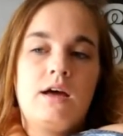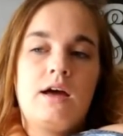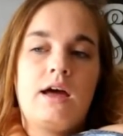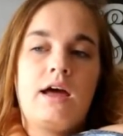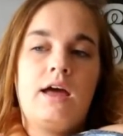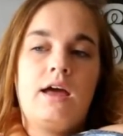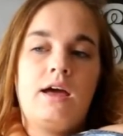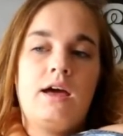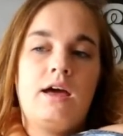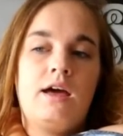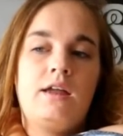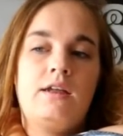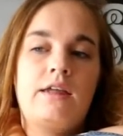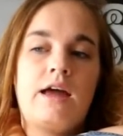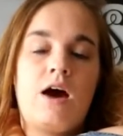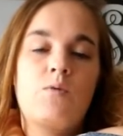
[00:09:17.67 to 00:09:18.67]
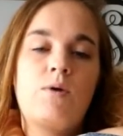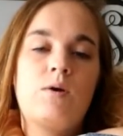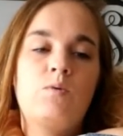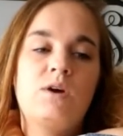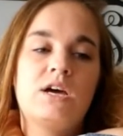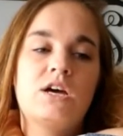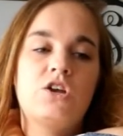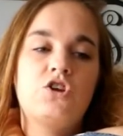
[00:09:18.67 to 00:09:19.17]
and that way
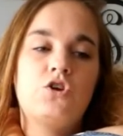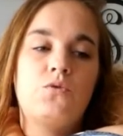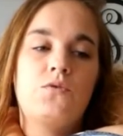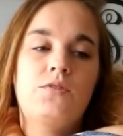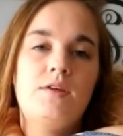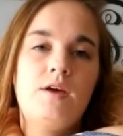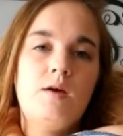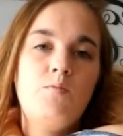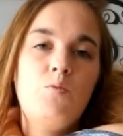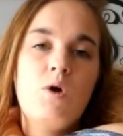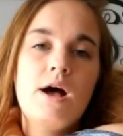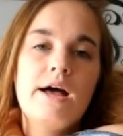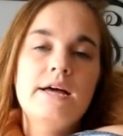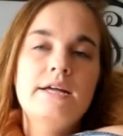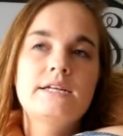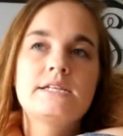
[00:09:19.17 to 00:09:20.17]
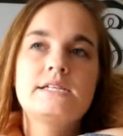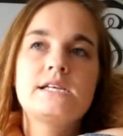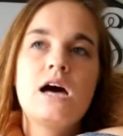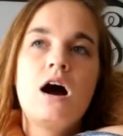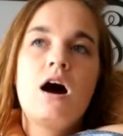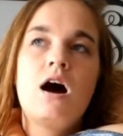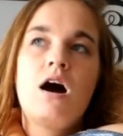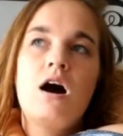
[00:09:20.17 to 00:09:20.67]
we can do theme ones
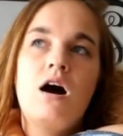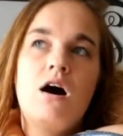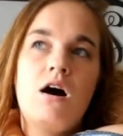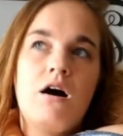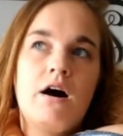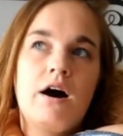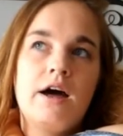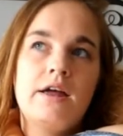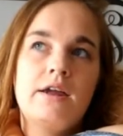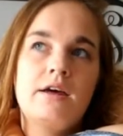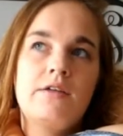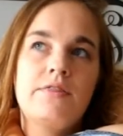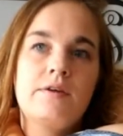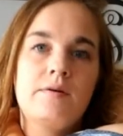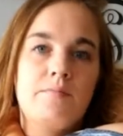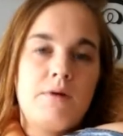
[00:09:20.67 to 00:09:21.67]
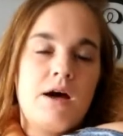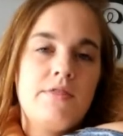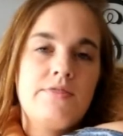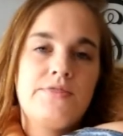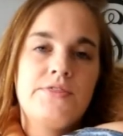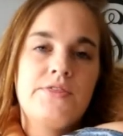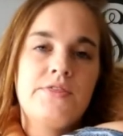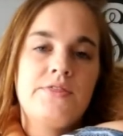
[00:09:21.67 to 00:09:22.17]
on the month
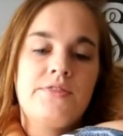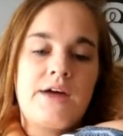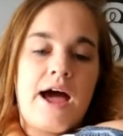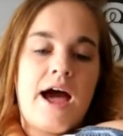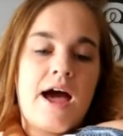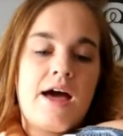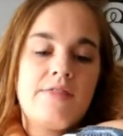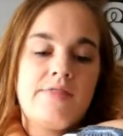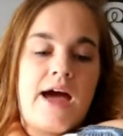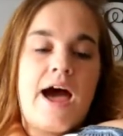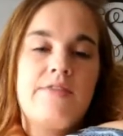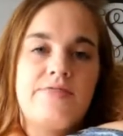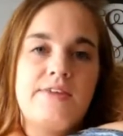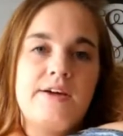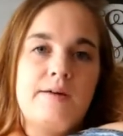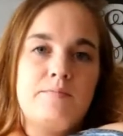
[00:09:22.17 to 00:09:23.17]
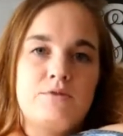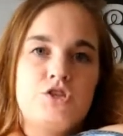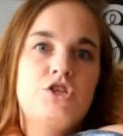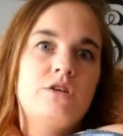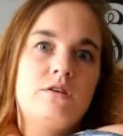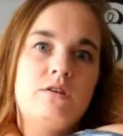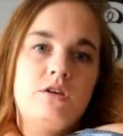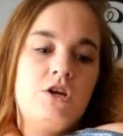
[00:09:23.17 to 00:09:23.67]
that that theme
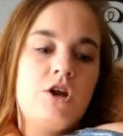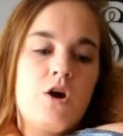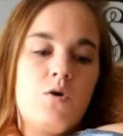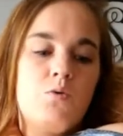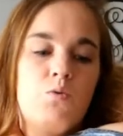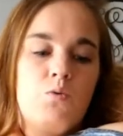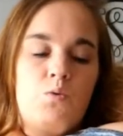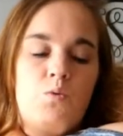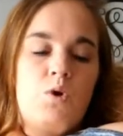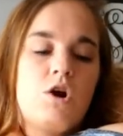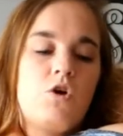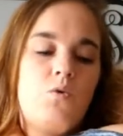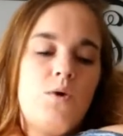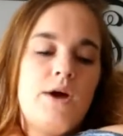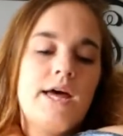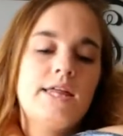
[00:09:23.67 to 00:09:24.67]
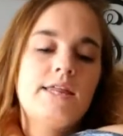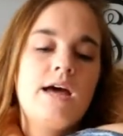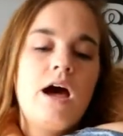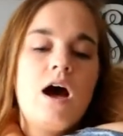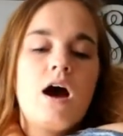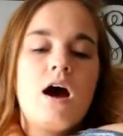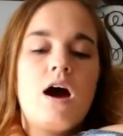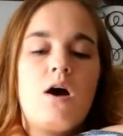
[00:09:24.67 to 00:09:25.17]
should you know work with,
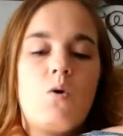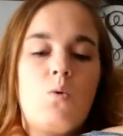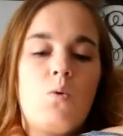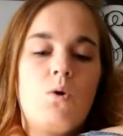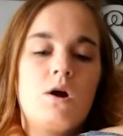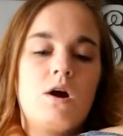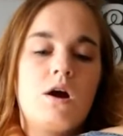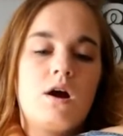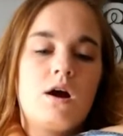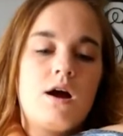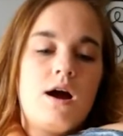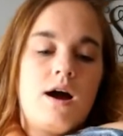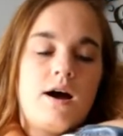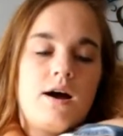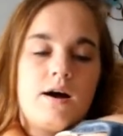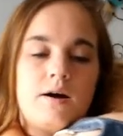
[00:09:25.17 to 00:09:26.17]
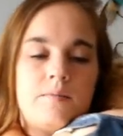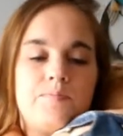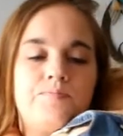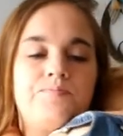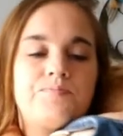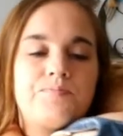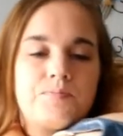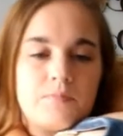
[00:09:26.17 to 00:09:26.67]
or
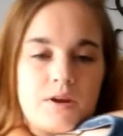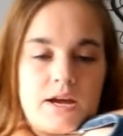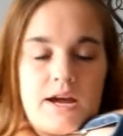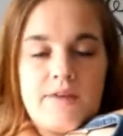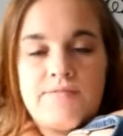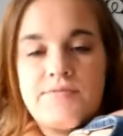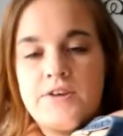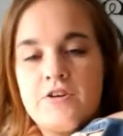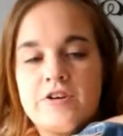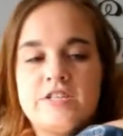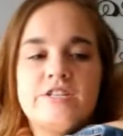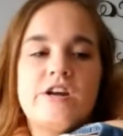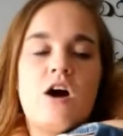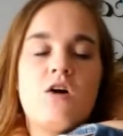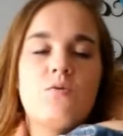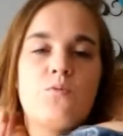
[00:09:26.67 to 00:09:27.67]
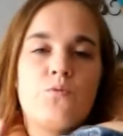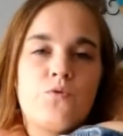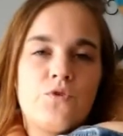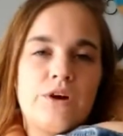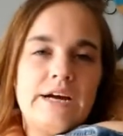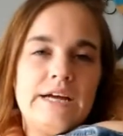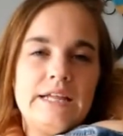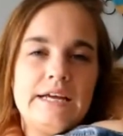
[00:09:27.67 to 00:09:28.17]
um, if there's not
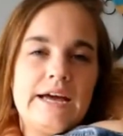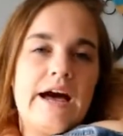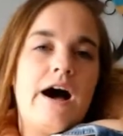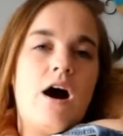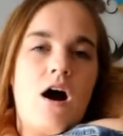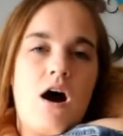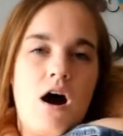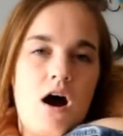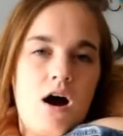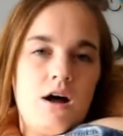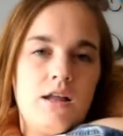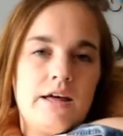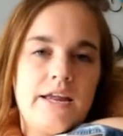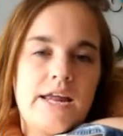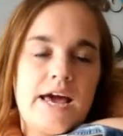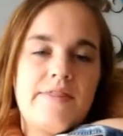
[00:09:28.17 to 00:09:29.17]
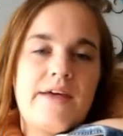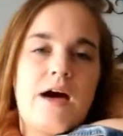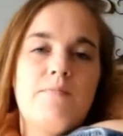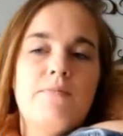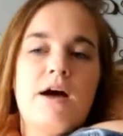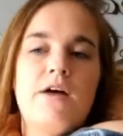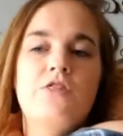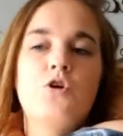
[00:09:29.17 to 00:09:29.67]
really a holiday that
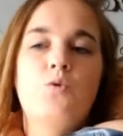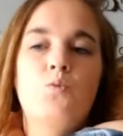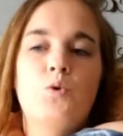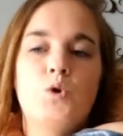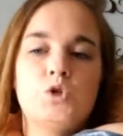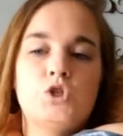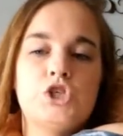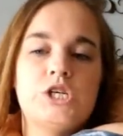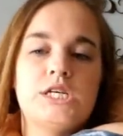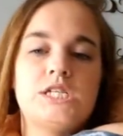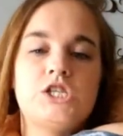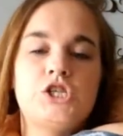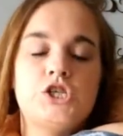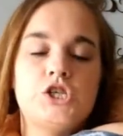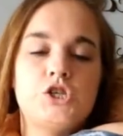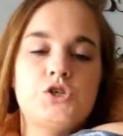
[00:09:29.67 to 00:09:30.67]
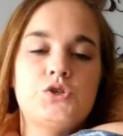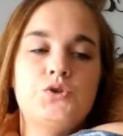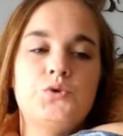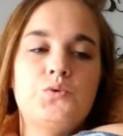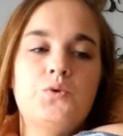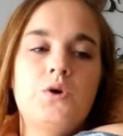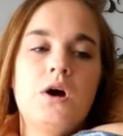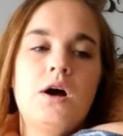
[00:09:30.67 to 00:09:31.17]
month, we'll just
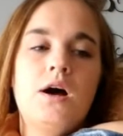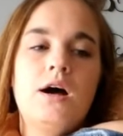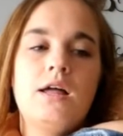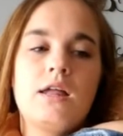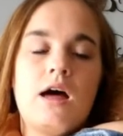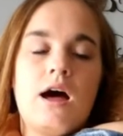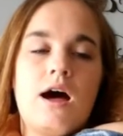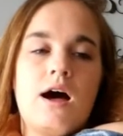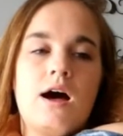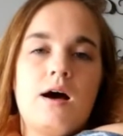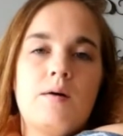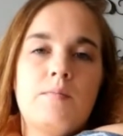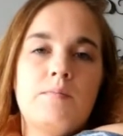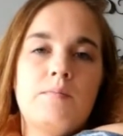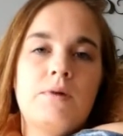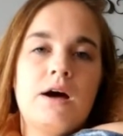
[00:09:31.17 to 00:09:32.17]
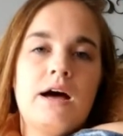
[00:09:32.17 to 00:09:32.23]
do um,